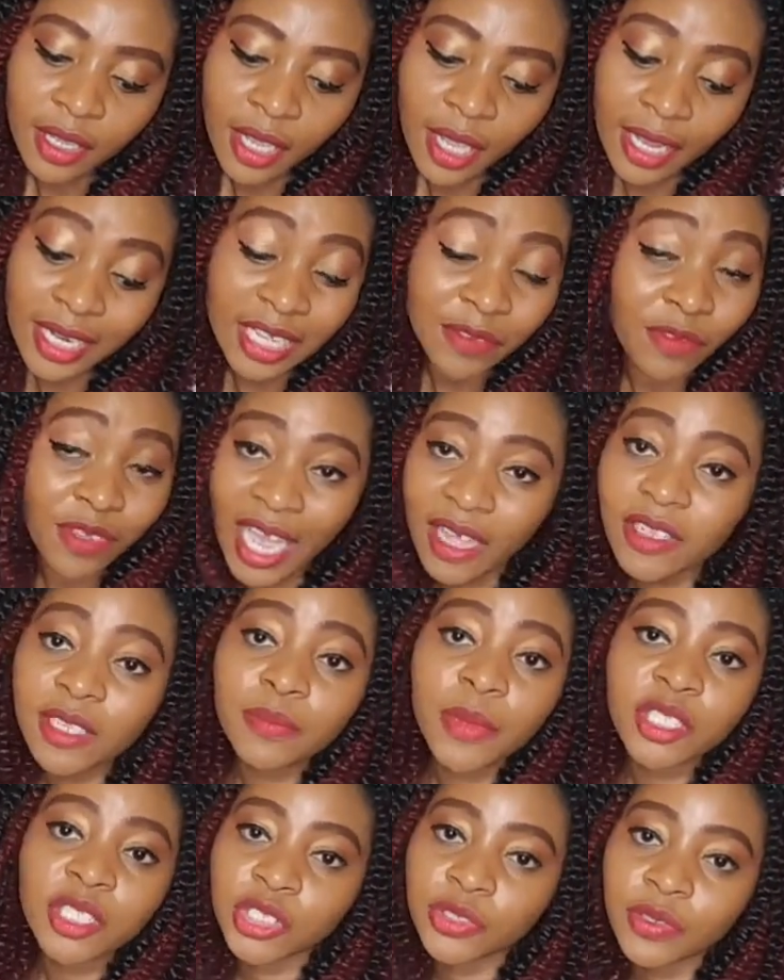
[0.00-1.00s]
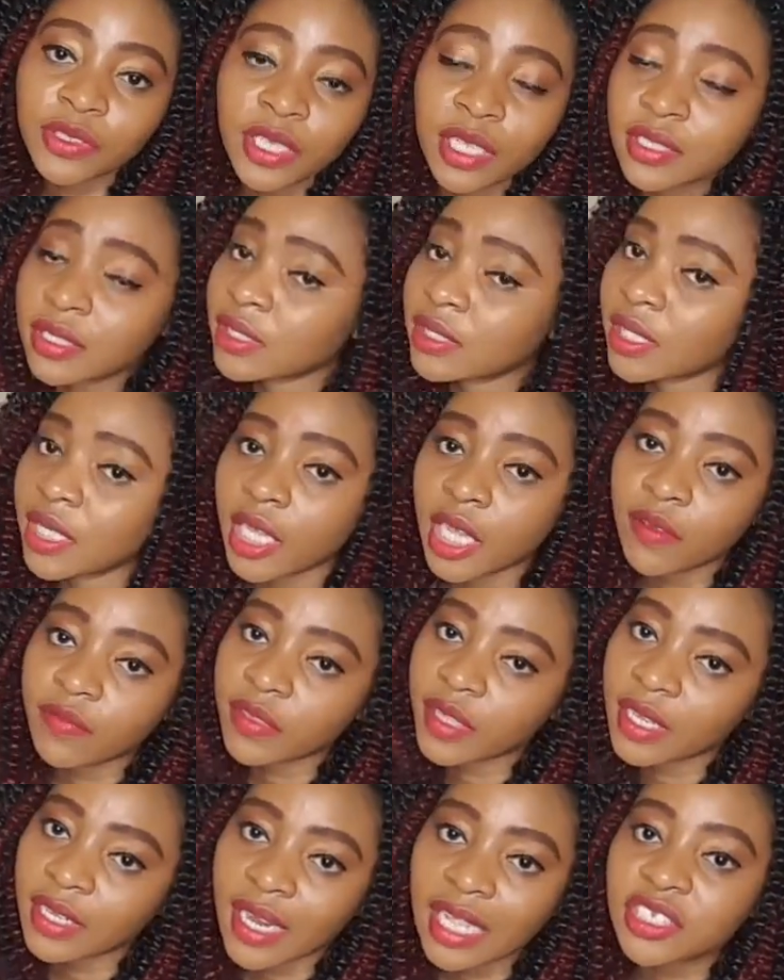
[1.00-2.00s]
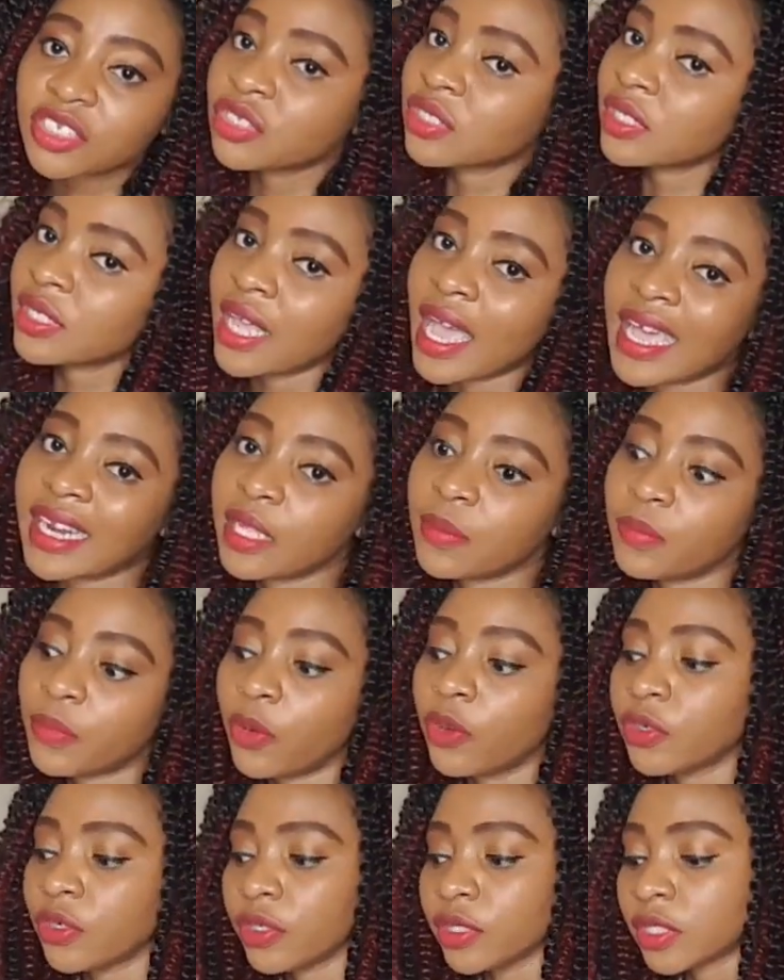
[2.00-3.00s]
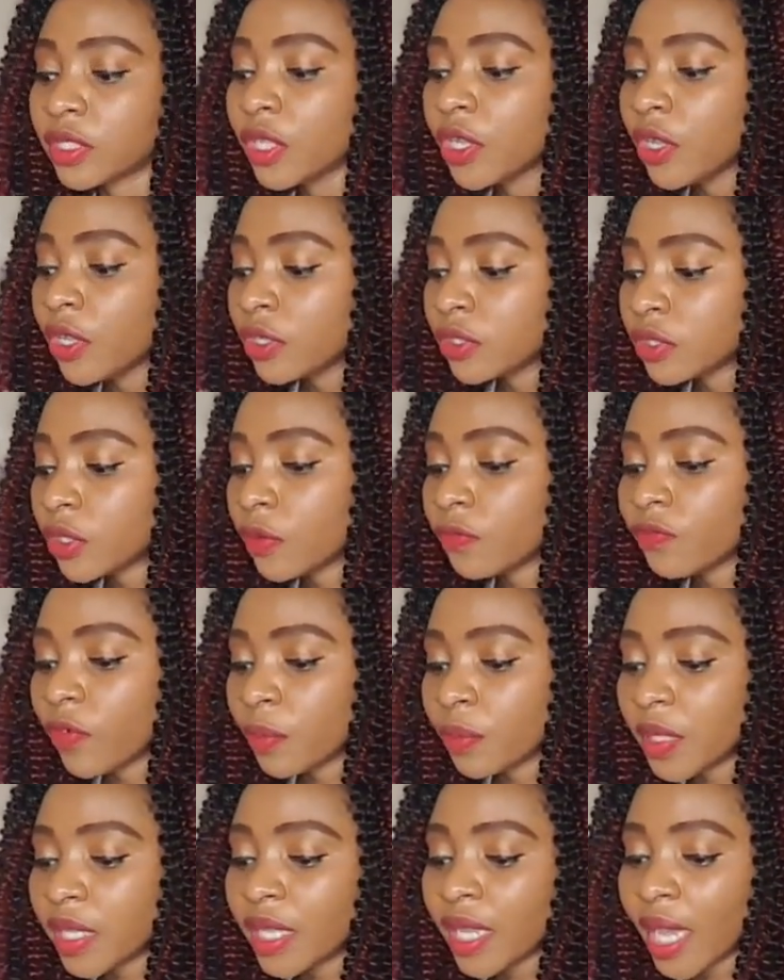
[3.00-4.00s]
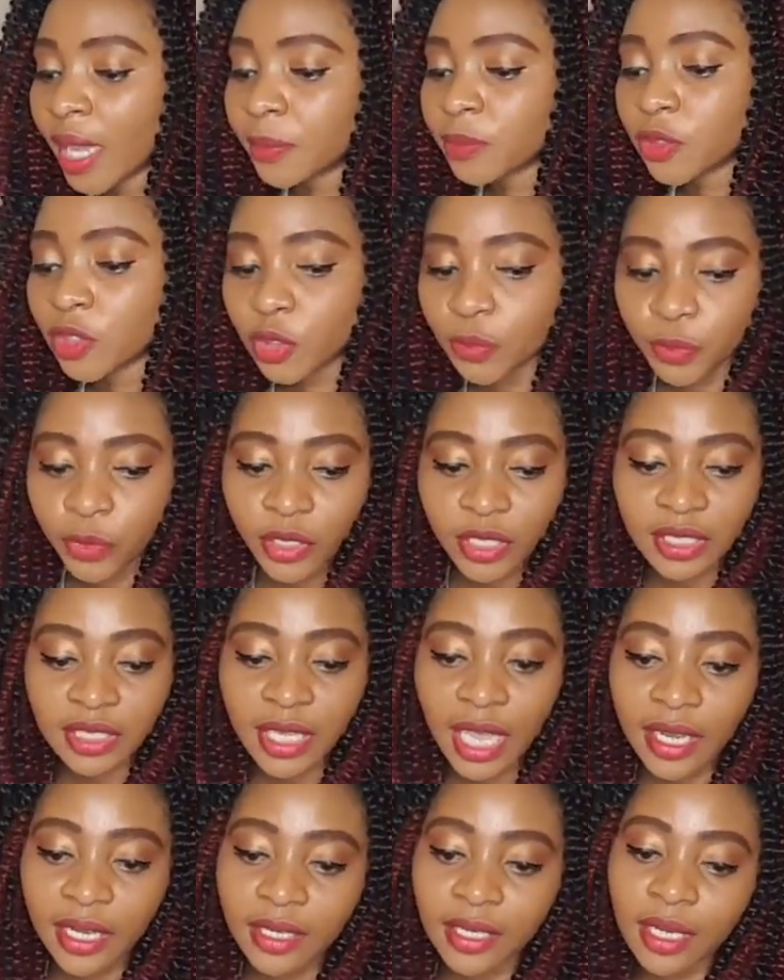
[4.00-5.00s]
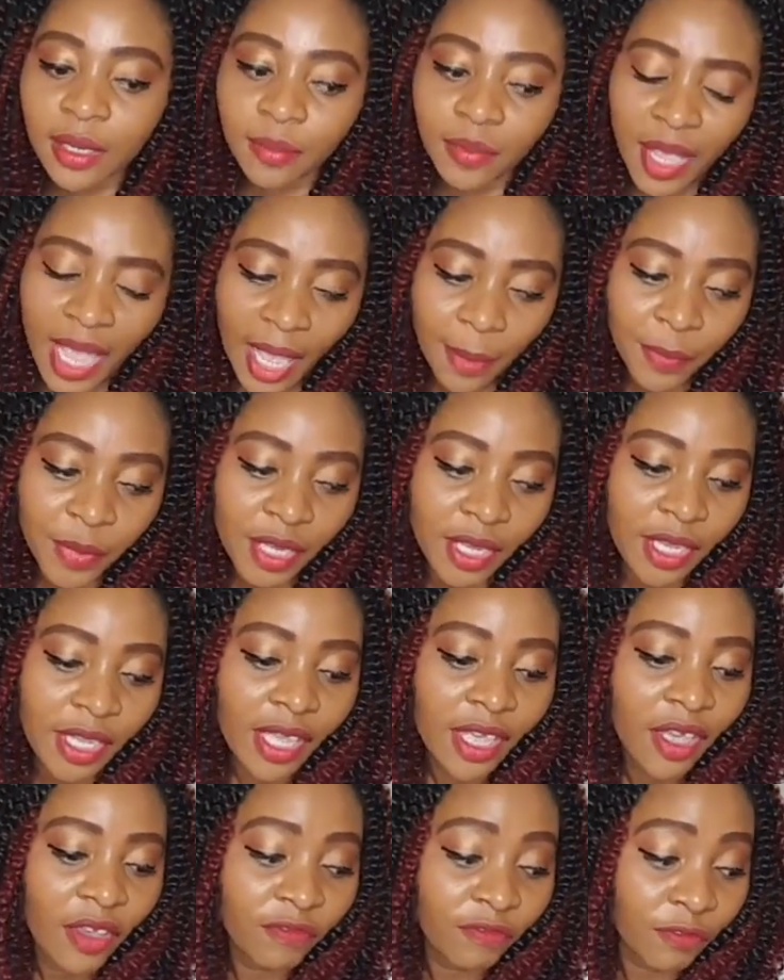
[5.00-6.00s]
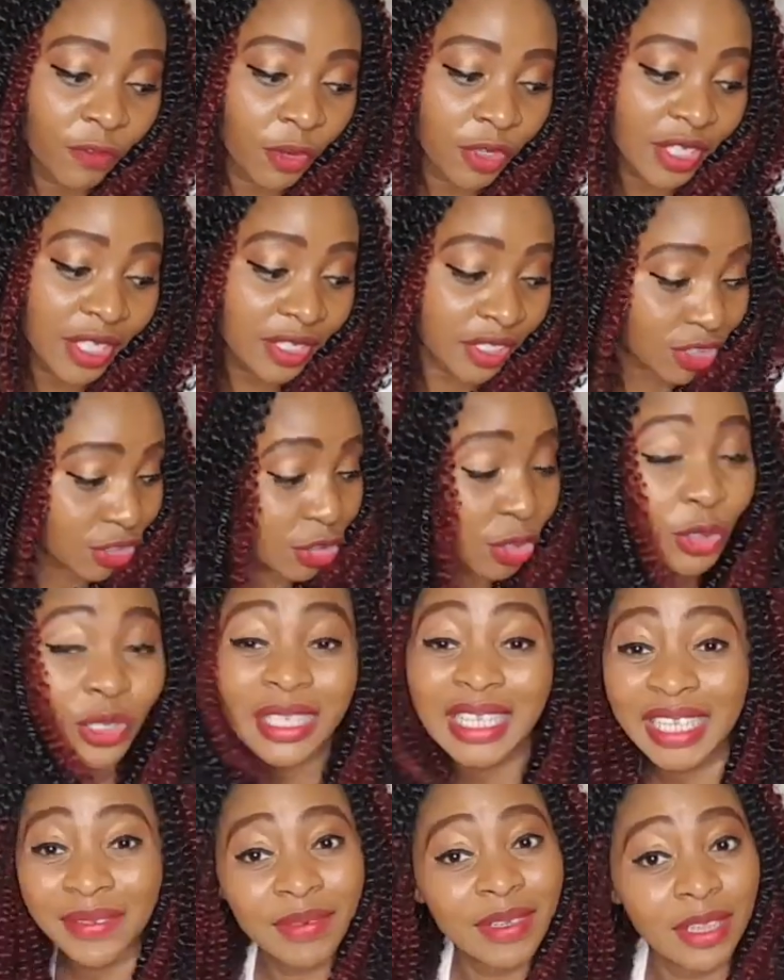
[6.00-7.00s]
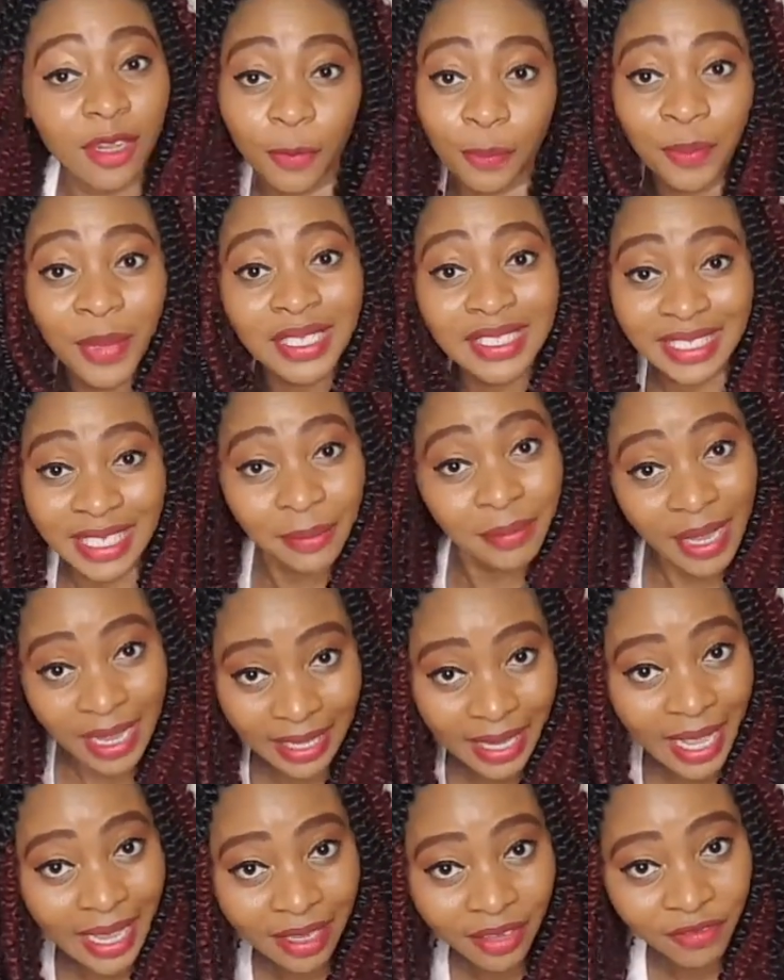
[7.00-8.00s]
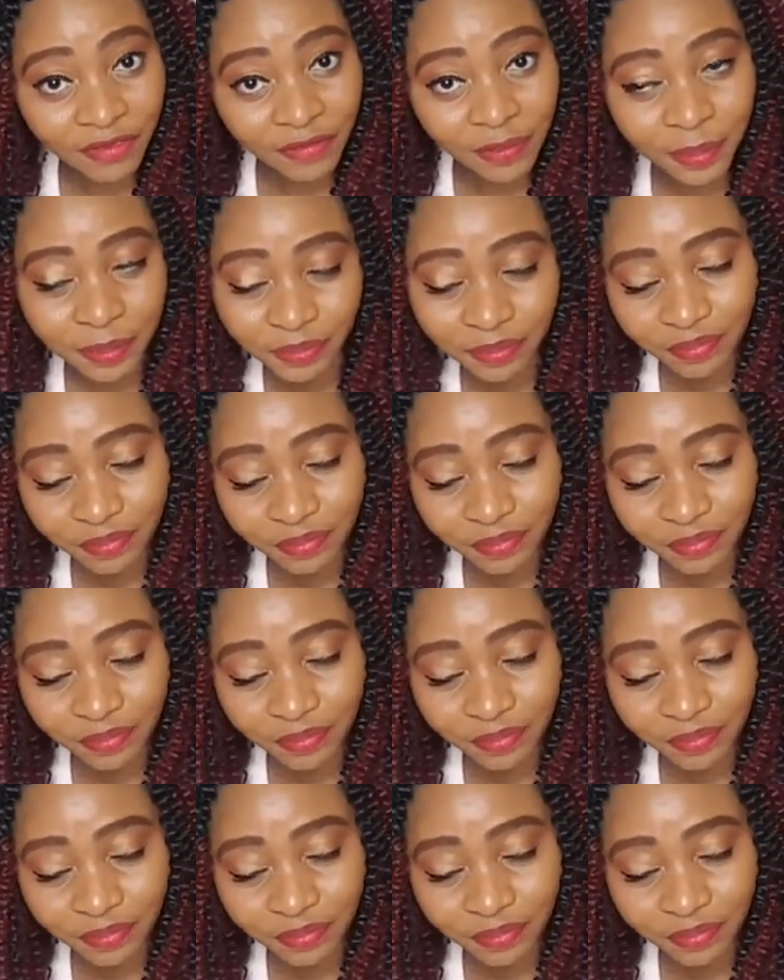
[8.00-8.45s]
And if you have the material things to give, then that's just an added bonus. So for me, I'm super excited and I'm happy for this new development in my life.